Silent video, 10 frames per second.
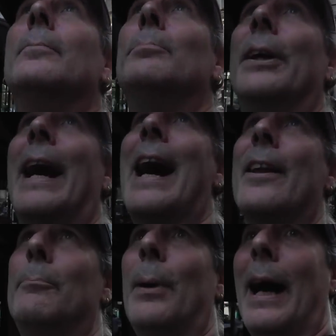
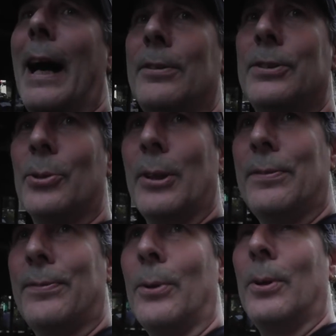banana bath, Soi
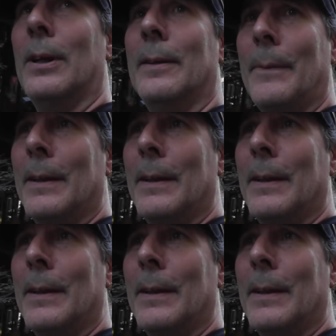4.